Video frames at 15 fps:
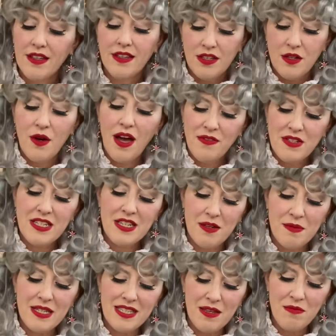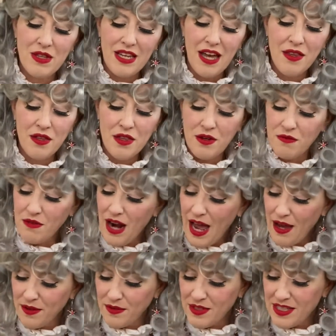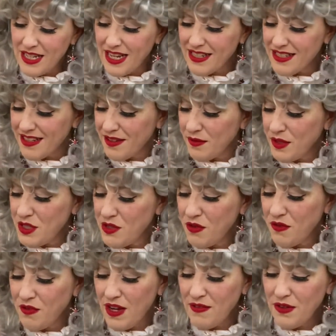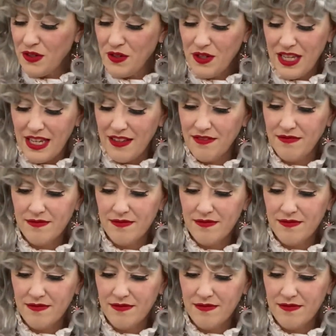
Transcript: You have to tell me something other than round, Santa. What's your favorite cookie?